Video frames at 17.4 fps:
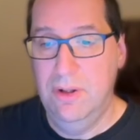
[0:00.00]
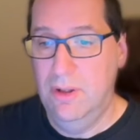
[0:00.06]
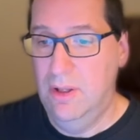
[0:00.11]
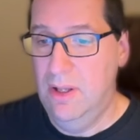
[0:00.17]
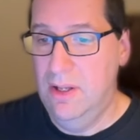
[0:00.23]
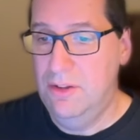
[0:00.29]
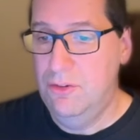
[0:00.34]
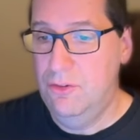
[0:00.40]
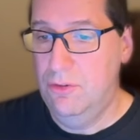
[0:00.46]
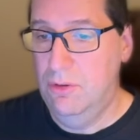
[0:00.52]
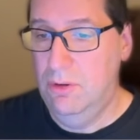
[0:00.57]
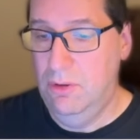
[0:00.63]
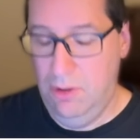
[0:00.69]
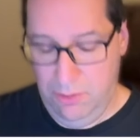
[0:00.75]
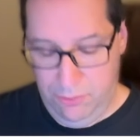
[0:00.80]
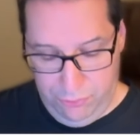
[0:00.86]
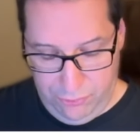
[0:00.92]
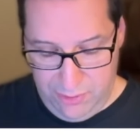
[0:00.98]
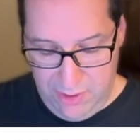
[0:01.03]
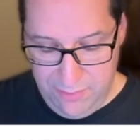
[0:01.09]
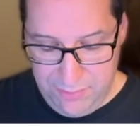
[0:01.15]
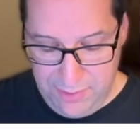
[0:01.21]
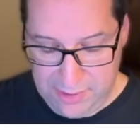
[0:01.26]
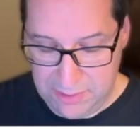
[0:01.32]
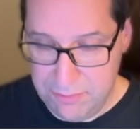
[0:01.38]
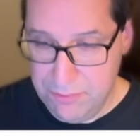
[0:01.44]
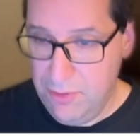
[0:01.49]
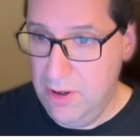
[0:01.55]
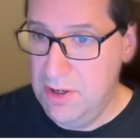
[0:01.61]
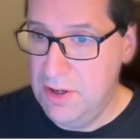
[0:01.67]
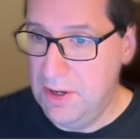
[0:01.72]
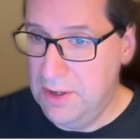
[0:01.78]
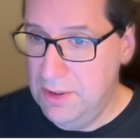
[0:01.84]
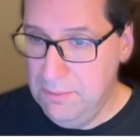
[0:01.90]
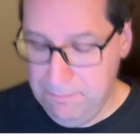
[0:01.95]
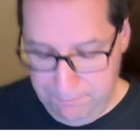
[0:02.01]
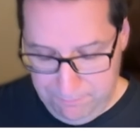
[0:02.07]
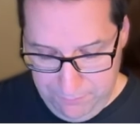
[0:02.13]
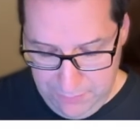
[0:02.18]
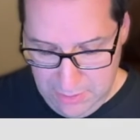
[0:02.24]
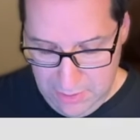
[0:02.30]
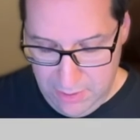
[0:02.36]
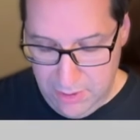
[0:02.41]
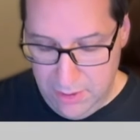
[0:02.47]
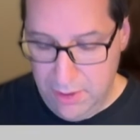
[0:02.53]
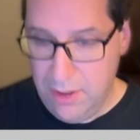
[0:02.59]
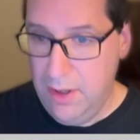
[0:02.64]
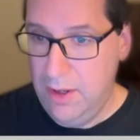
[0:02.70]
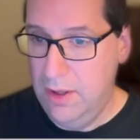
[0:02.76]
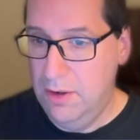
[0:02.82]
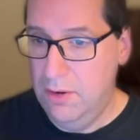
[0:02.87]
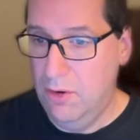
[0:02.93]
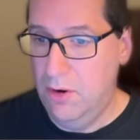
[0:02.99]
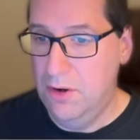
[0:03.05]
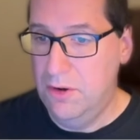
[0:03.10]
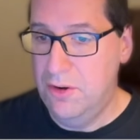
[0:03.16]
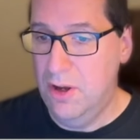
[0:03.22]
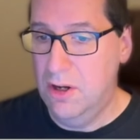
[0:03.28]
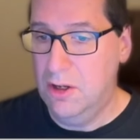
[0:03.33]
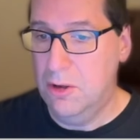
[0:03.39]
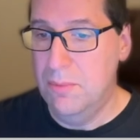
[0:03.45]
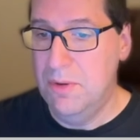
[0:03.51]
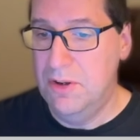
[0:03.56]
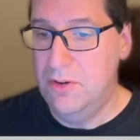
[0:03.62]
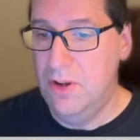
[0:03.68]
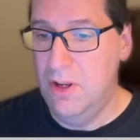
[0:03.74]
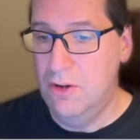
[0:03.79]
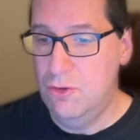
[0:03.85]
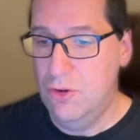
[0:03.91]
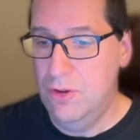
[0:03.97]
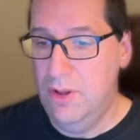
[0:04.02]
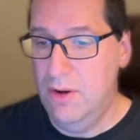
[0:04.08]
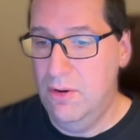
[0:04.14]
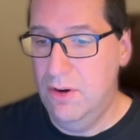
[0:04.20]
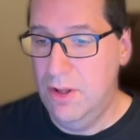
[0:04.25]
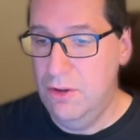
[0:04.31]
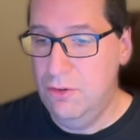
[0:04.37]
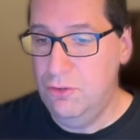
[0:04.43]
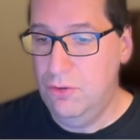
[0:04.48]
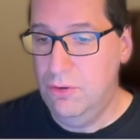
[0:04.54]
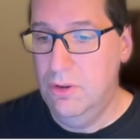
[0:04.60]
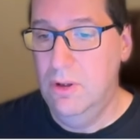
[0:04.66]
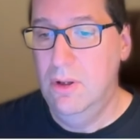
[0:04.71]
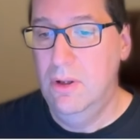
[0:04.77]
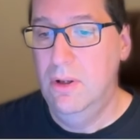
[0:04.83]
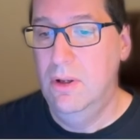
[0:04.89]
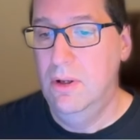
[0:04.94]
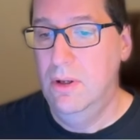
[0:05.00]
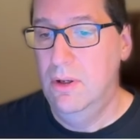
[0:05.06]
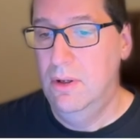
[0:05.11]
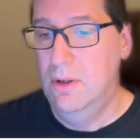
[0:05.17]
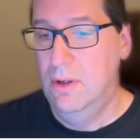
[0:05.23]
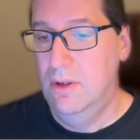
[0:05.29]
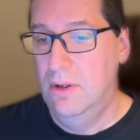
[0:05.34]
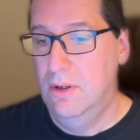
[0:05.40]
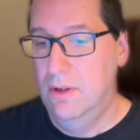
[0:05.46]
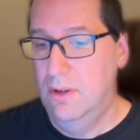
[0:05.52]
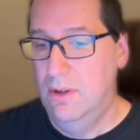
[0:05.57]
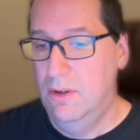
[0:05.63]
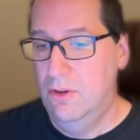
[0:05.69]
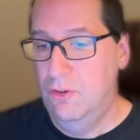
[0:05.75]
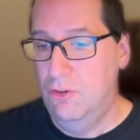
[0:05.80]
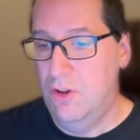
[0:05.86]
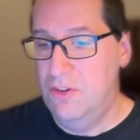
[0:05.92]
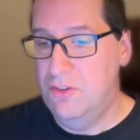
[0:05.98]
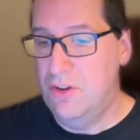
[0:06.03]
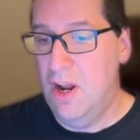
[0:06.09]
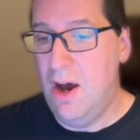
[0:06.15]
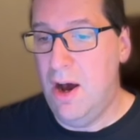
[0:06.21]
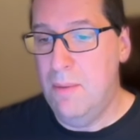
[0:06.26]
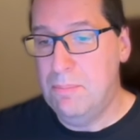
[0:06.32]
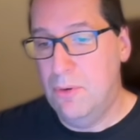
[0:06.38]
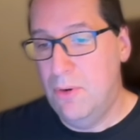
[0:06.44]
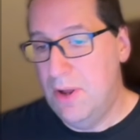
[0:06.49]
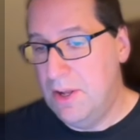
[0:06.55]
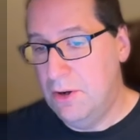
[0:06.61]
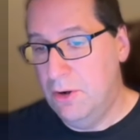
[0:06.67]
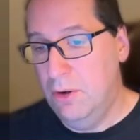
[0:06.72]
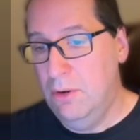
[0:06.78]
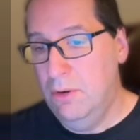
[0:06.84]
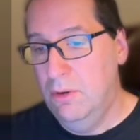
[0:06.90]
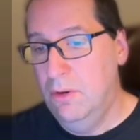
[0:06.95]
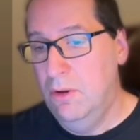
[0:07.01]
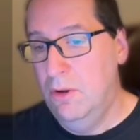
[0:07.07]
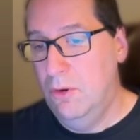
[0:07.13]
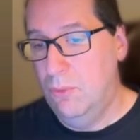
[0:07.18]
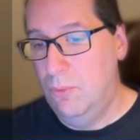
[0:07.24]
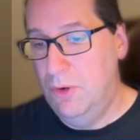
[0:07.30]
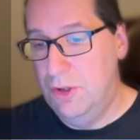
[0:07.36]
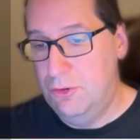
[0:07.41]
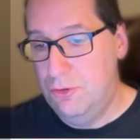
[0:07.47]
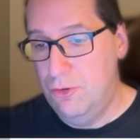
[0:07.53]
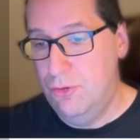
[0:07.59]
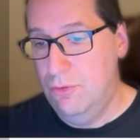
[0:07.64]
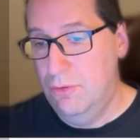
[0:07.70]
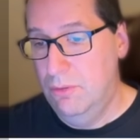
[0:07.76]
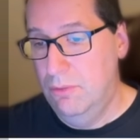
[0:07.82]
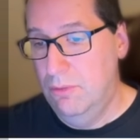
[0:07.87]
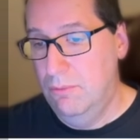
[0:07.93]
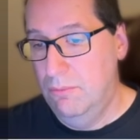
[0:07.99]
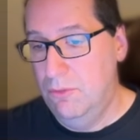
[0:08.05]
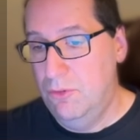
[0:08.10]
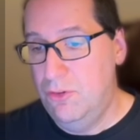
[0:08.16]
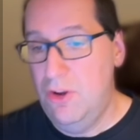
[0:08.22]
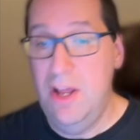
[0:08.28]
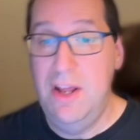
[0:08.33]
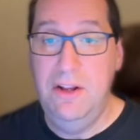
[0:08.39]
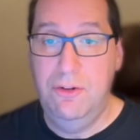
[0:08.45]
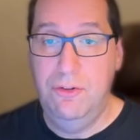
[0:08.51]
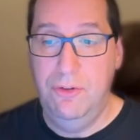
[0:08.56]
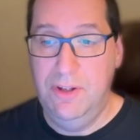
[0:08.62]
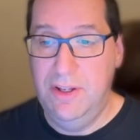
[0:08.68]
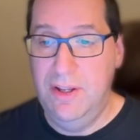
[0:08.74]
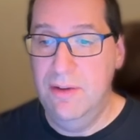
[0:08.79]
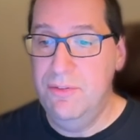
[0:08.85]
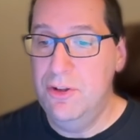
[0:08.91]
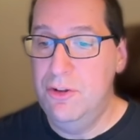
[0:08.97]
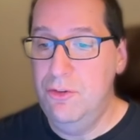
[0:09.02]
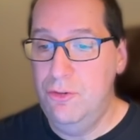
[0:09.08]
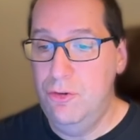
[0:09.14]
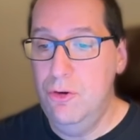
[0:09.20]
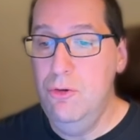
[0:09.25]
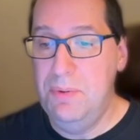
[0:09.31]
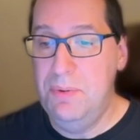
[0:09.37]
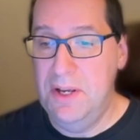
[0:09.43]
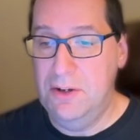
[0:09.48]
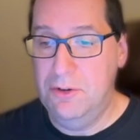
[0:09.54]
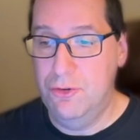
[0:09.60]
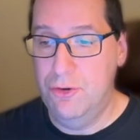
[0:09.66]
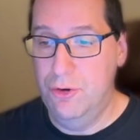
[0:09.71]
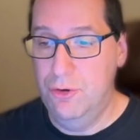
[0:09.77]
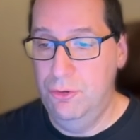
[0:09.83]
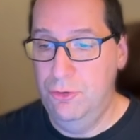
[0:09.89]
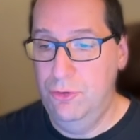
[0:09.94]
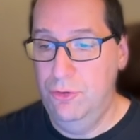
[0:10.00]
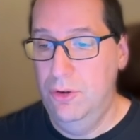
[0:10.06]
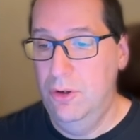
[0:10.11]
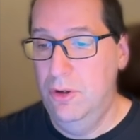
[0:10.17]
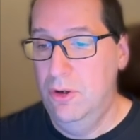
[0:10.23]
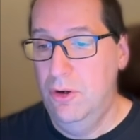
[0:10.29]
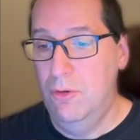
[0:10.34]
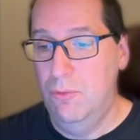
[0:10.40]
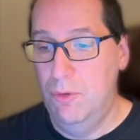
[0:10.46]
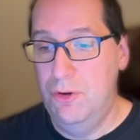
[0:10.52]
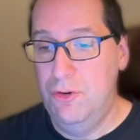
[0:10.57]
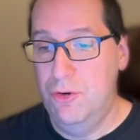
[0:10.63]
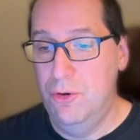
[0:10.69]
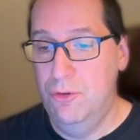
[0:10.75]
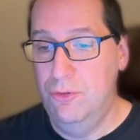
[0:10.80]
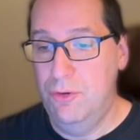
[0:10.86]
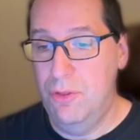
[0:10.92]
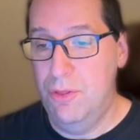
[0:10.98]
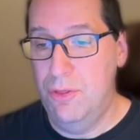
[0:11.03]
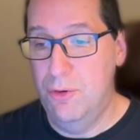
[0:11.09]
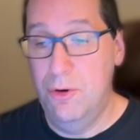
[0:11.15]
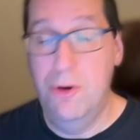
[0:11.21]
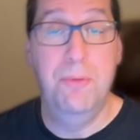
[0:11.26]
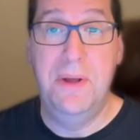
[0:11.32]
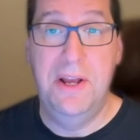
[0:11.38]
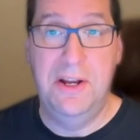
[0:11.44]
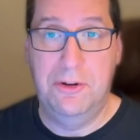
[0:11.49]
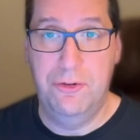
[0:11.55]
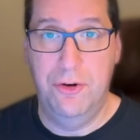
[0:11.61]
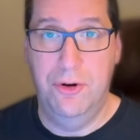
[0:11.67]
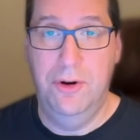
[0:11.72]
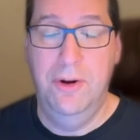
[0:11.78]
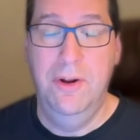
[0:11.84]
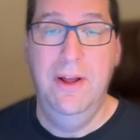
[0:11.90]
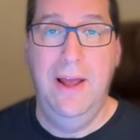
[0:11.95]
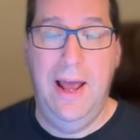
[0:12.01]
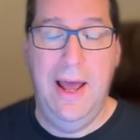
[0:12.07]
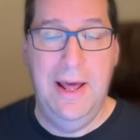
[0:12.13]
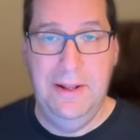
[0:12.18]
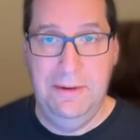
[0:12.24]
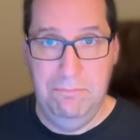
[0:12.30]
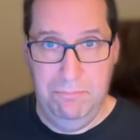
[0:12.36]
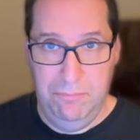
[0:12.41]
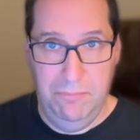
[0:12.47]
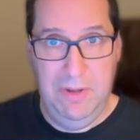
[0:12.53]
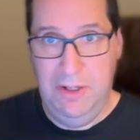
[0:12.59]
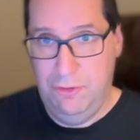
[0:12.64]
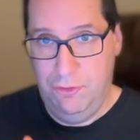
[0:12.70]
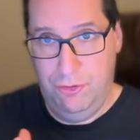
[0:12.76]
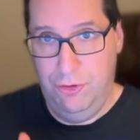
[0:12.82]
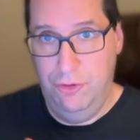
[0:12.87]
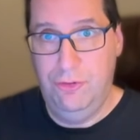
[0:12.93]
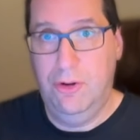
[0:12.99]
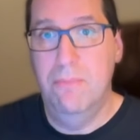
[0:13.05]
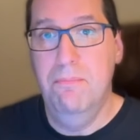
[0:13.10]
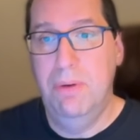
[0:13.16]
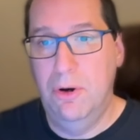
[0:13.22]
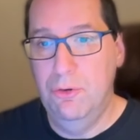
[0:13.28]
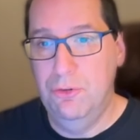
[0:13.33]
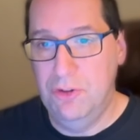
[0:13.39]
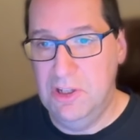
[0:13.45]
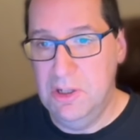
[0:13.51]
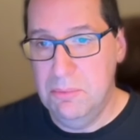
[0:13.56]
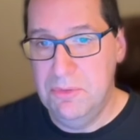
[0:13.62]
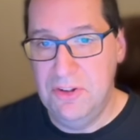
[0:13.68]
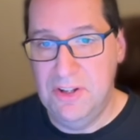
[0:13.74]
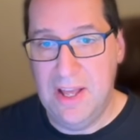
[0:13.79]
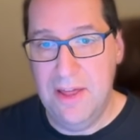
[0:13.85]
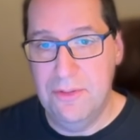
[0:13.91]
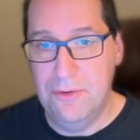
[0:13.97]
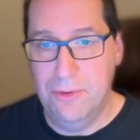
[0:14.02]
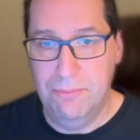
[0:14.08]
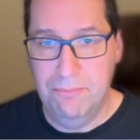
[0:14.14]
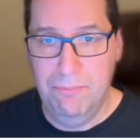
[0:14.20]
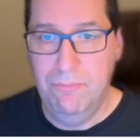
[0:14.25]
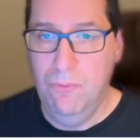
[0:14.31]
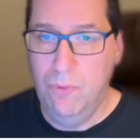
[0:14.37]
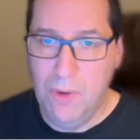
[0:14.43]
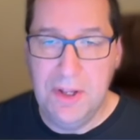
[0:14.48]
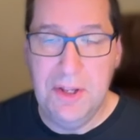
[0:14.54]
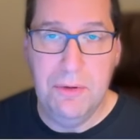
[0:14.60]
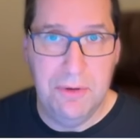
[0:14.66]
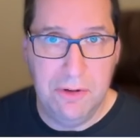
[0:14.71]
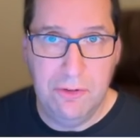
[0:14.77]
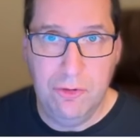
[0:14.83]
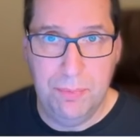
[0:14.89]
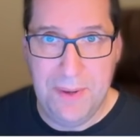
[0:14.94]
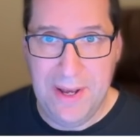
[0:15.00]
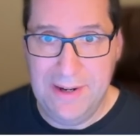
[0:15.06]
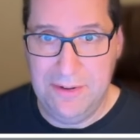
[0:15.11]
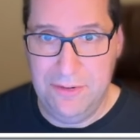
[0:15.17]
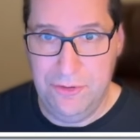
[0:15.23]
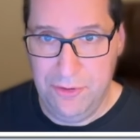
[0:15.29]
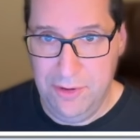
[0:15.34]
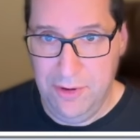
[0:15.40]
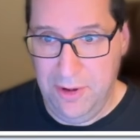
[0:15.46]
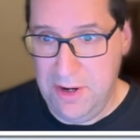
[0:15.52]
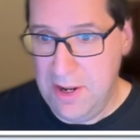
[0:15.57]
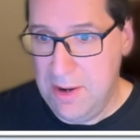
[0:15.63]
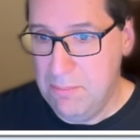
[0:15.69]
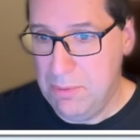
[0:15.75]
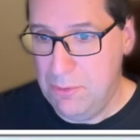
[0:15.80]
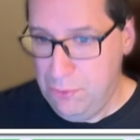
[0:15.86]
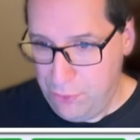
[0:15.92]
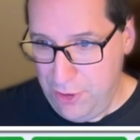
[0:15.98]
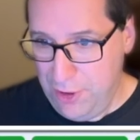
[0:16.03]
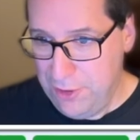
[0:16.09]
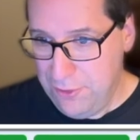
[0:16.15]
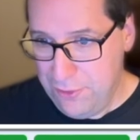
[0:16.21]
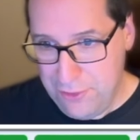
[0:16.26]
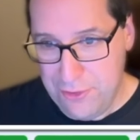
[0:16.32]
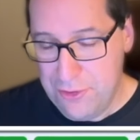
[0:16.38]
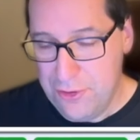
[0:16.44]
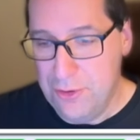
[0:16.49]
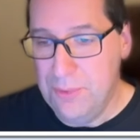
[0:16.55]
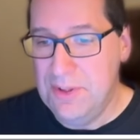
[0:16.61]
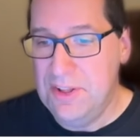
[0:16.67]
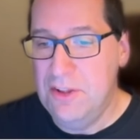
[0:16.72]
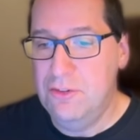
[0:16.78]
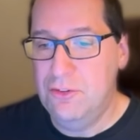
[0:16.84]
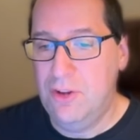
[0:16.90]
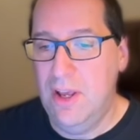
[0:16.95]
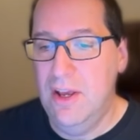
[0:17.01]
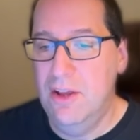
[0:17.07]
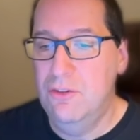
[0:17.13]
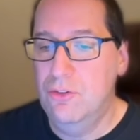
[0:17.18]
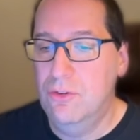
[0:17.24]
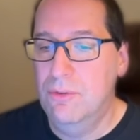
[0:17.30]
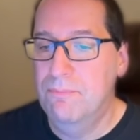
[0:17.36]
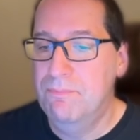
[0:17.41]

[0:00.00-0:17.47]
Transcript: Let's see if I could find it in our documentation. There it is. So it's an operator which takes, given two pictures, returns a third picture, and it's just composing them together. What you'd expect an ampersand to do in this case.